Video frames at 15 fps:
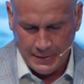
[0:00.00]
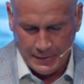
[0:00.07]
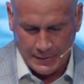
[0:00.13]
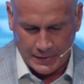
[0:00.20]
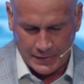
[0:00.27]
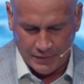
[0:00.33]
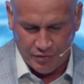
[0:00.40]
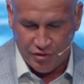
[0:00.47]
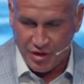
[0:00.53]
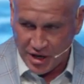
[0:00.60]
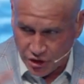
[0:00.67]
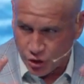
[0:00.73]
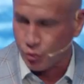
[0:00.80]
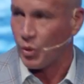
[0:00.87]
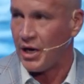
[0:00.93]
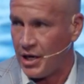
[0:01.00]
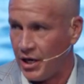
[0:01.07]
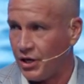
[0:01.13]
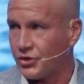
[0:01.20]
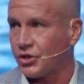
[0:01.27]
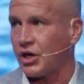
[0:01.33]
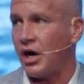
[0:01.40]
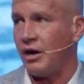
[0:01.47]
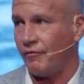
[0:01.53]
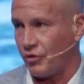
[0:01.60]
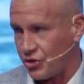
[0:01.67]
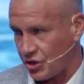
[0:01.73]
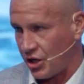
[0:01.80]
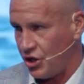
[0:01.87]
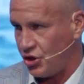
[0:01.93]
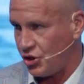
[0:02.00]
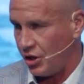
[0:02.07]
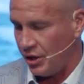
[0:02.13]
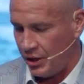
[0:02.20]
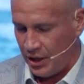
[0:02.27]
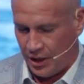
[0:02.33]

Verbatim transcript: uh, this week's conversation